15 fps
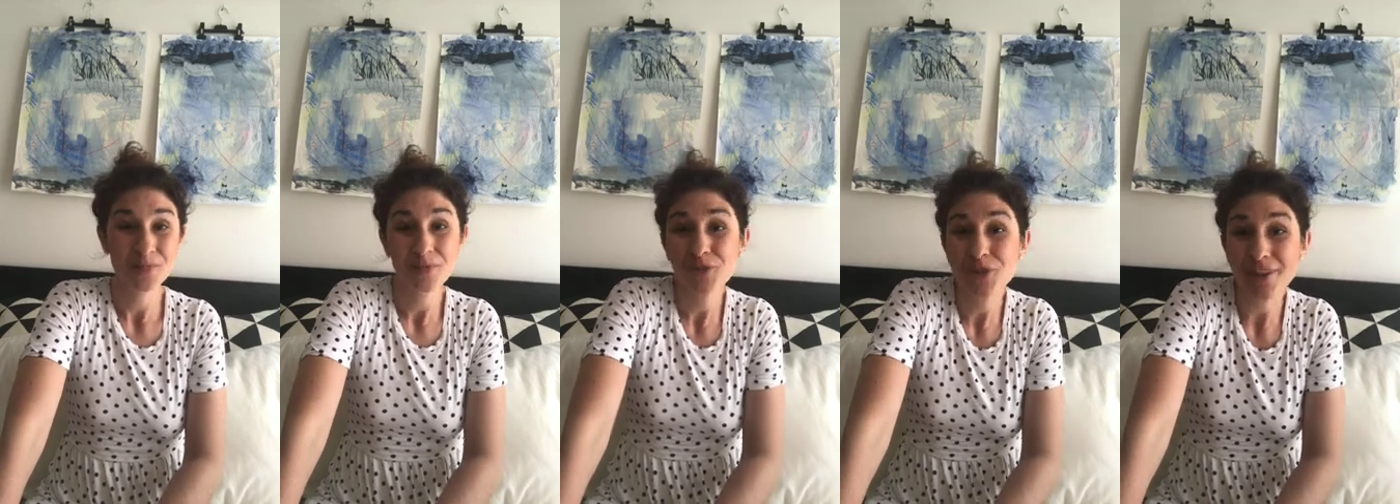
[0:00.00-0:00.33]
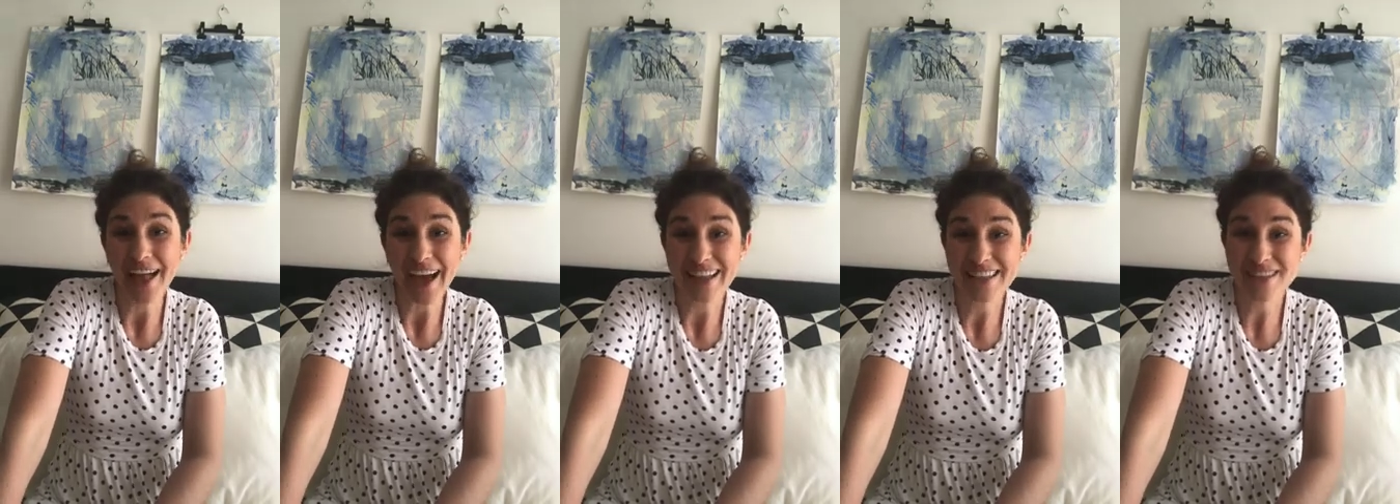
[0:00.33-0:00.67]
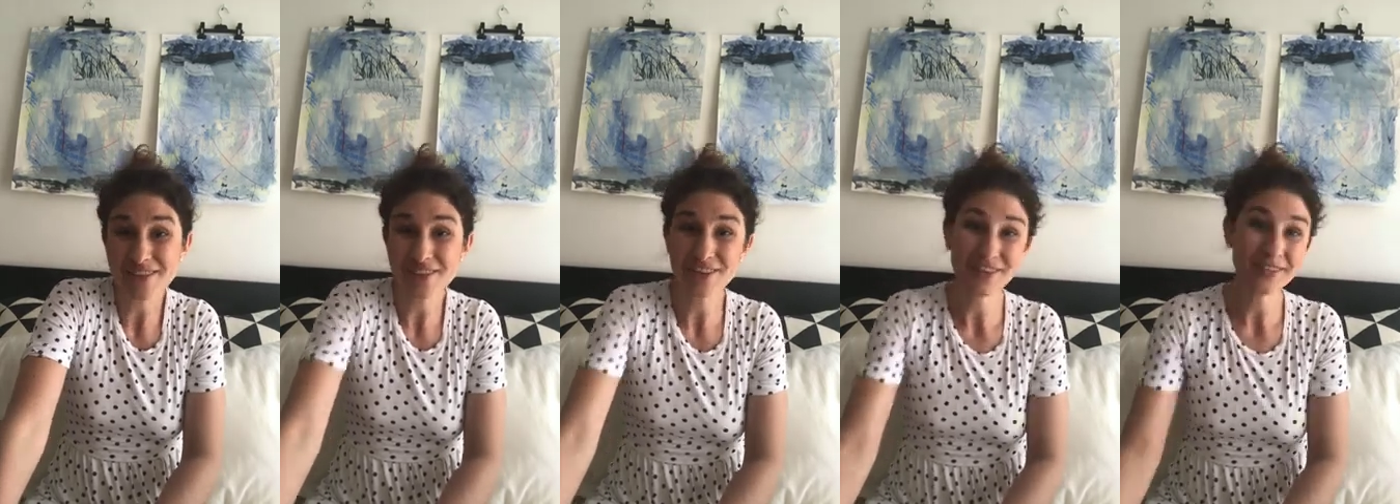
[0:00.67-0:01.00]
delights
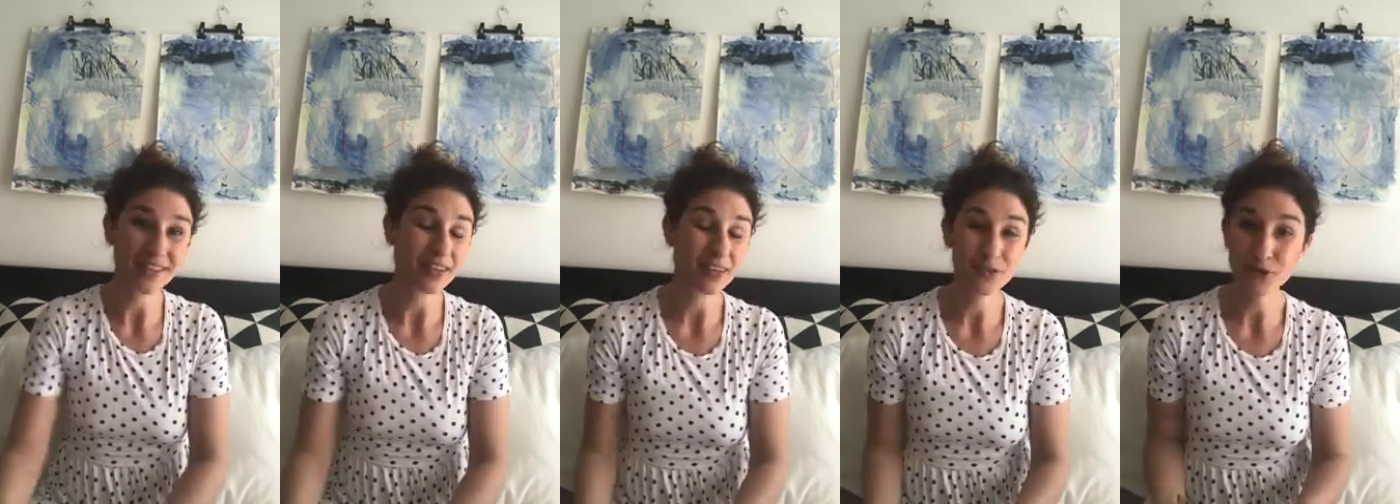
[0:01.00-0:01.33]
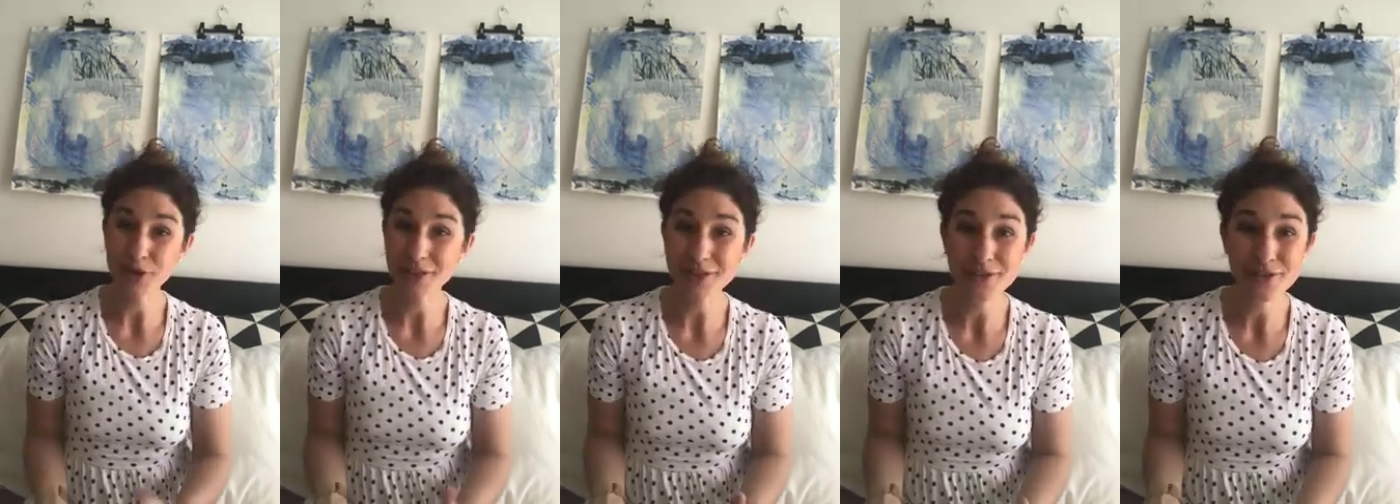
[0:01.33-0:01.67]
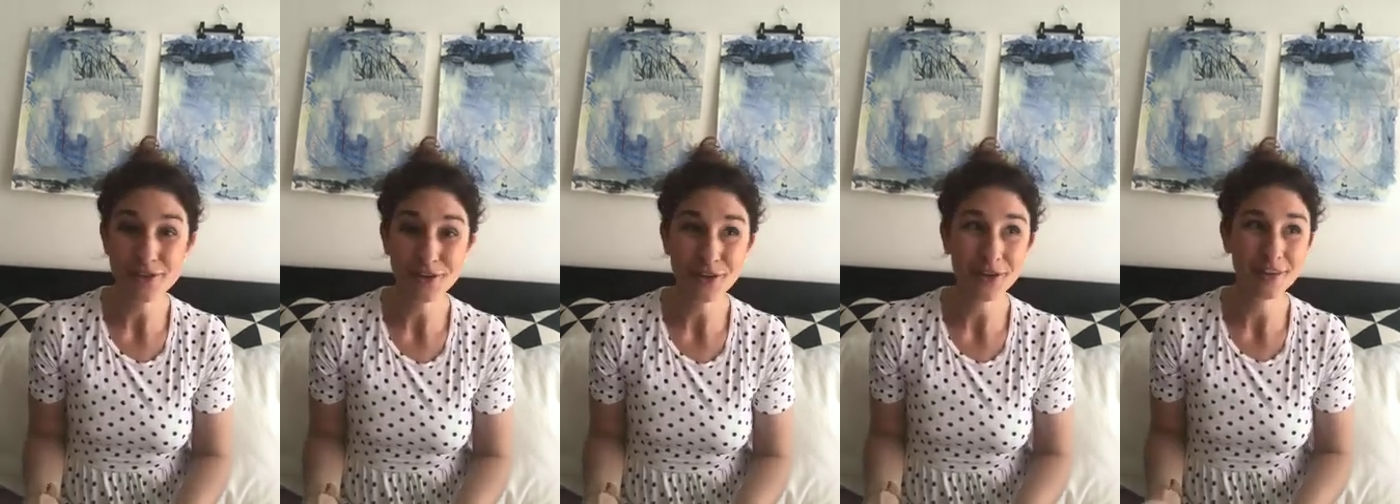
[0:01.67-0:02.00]
you, that thrills
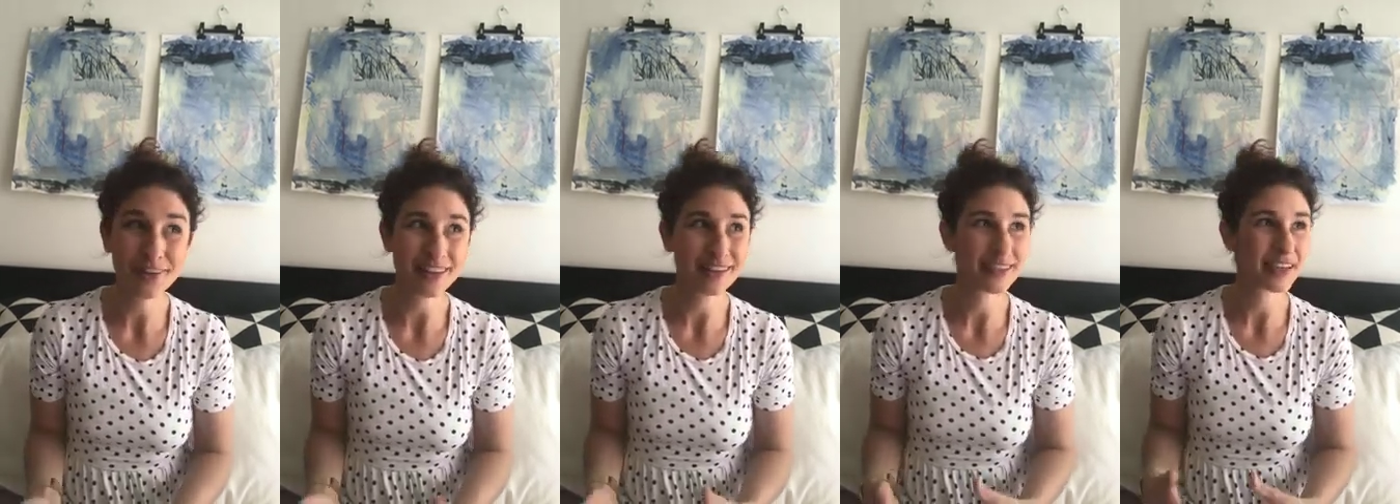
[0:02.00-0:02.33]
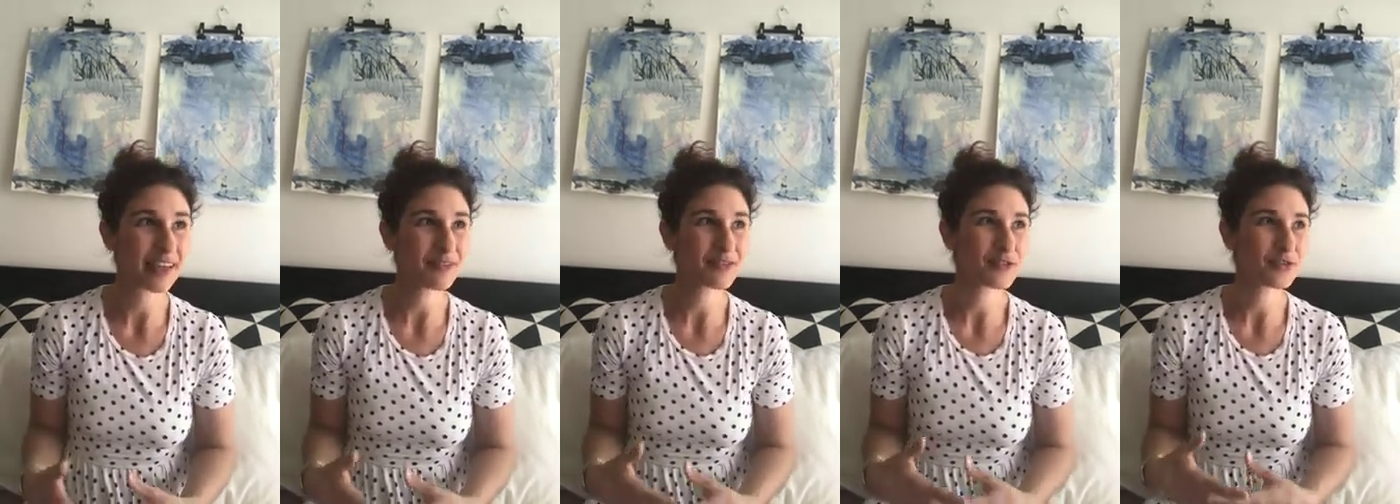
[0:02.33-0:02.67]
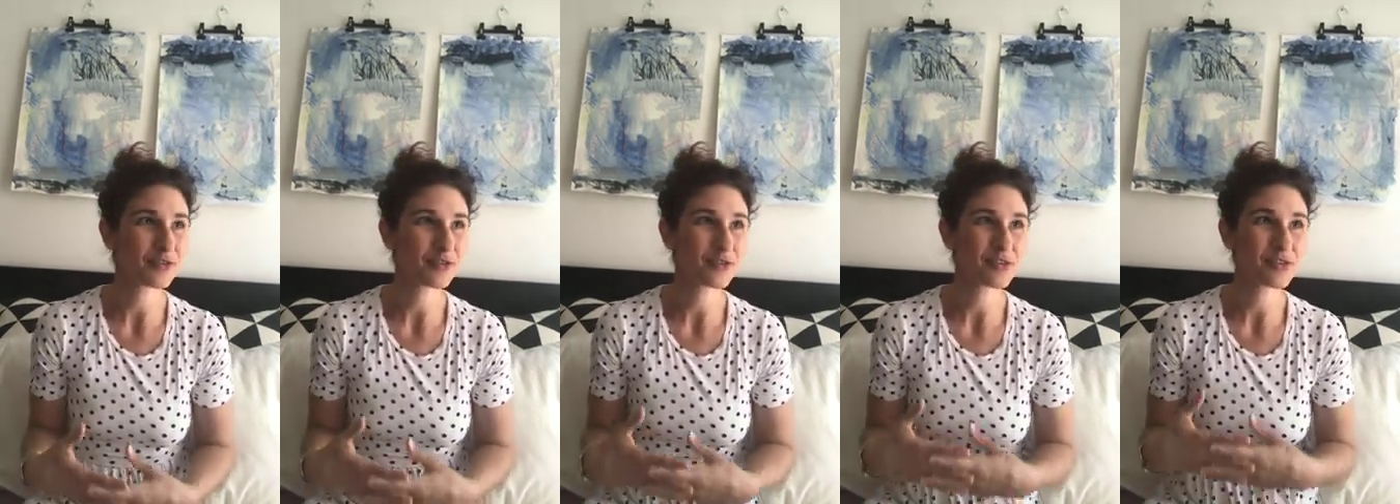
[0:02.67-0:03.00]
you, that gives
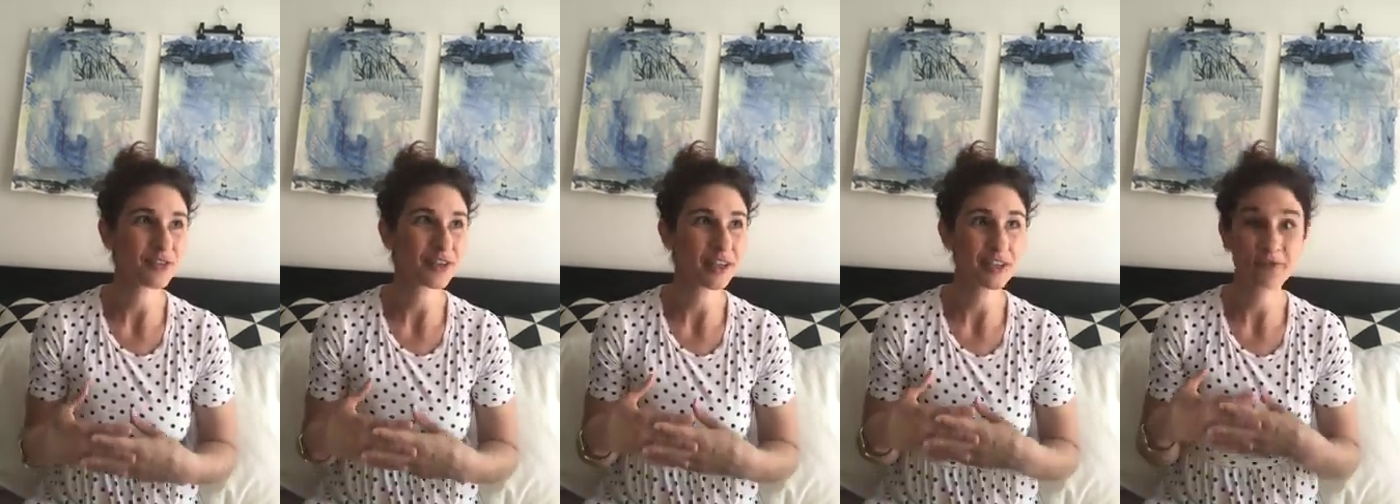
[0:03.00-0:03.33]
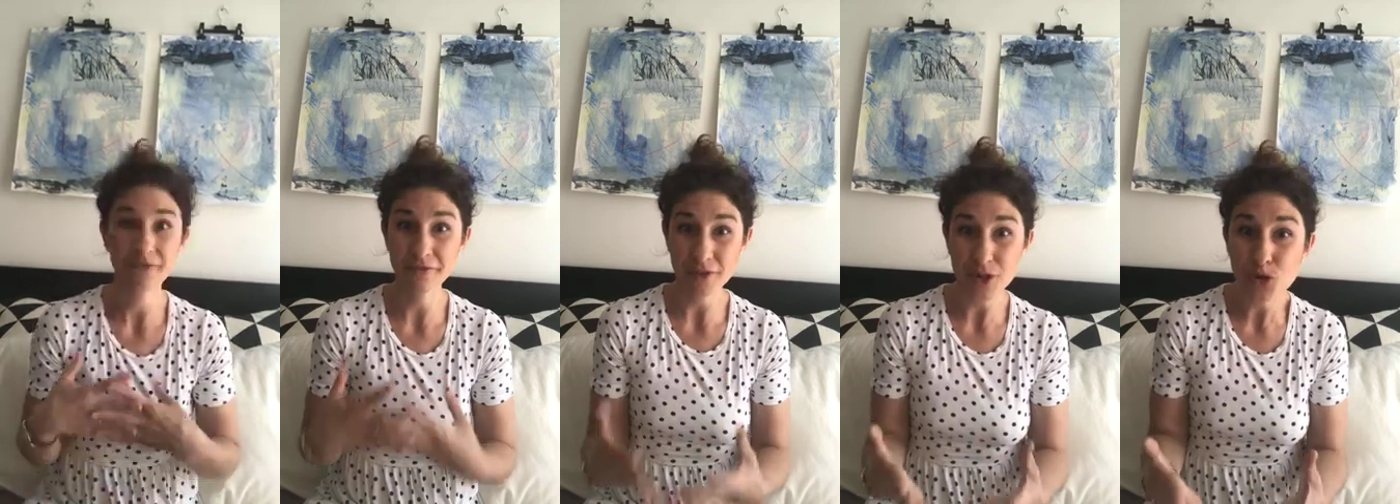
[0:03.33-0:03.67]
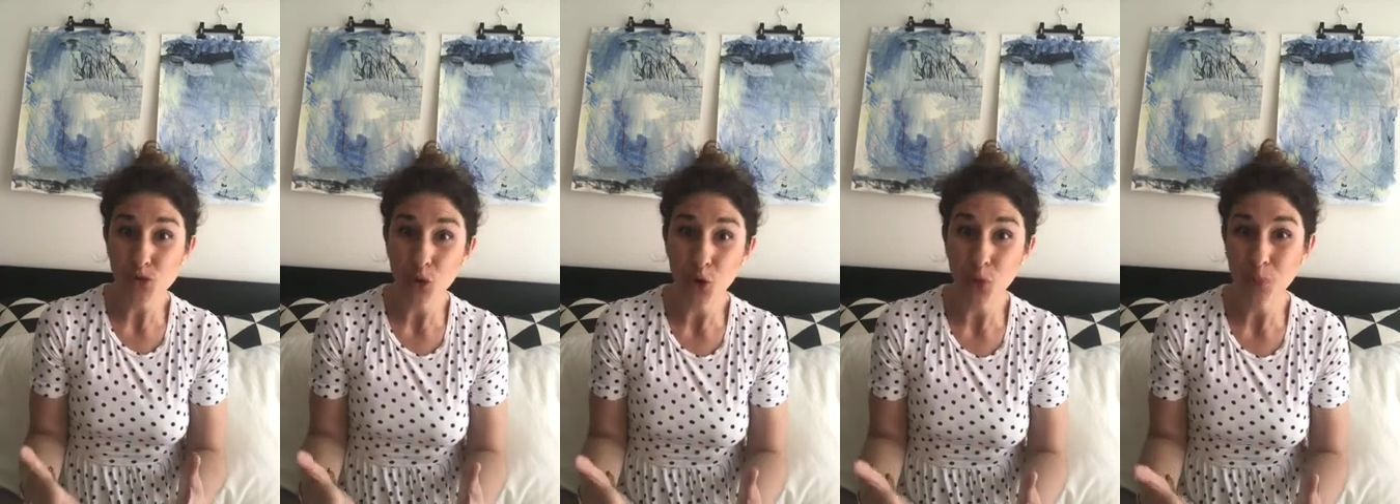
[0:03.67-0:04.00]
you a certain
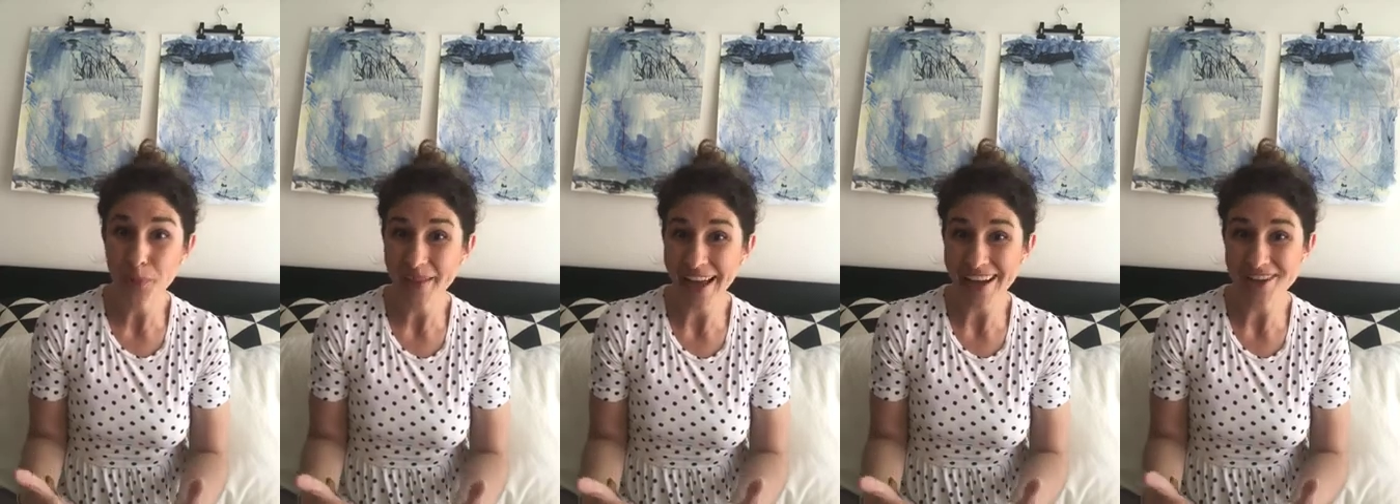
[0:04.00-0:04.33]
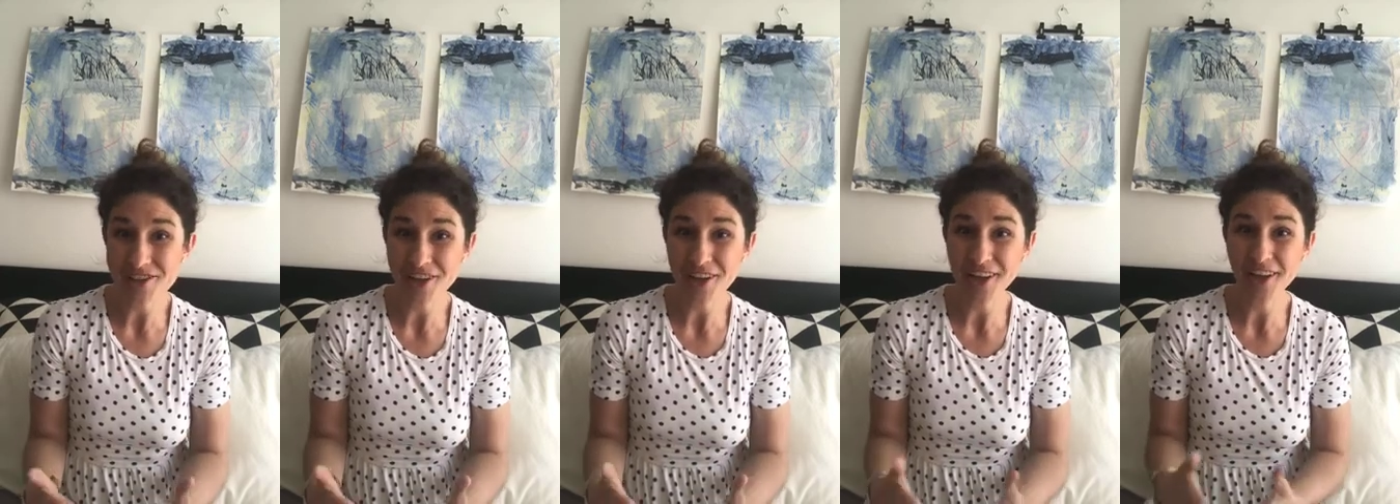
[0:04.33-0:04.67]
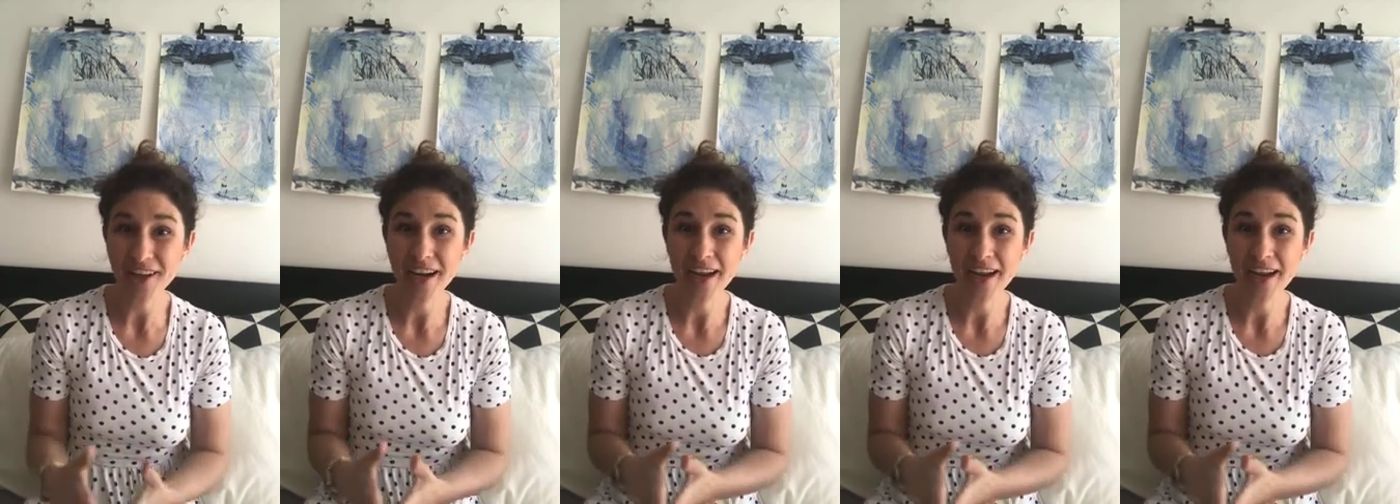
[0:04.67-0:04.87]
visual pleasure.